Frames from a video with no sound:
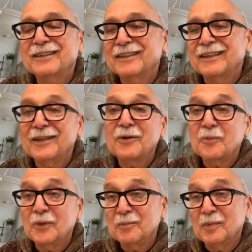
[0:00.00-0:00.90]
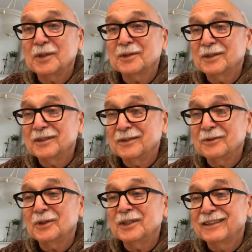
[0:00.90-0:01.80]
They helped rebuild the
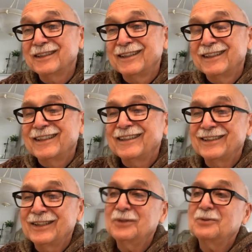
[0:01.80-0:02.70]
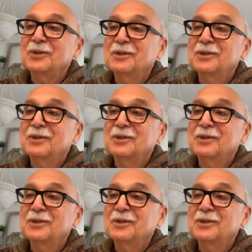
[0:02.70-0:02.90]
country. And there you